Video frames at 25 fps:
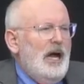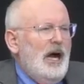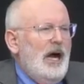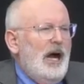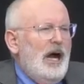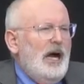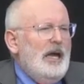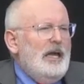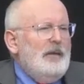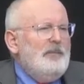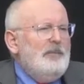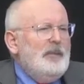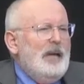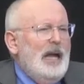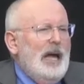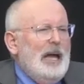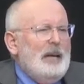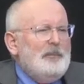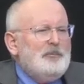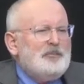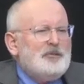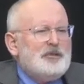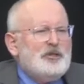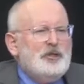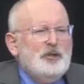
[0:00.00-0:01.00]
I am
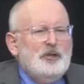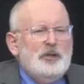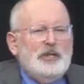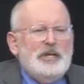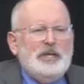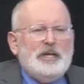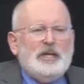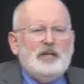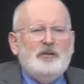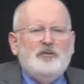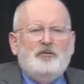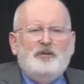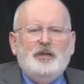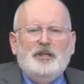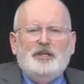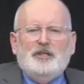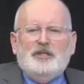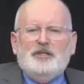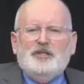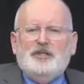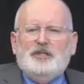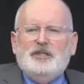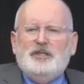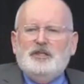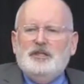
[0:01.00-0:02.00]
absolutely
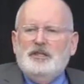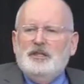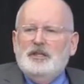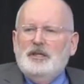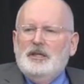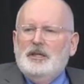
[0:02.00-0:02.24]
convinced.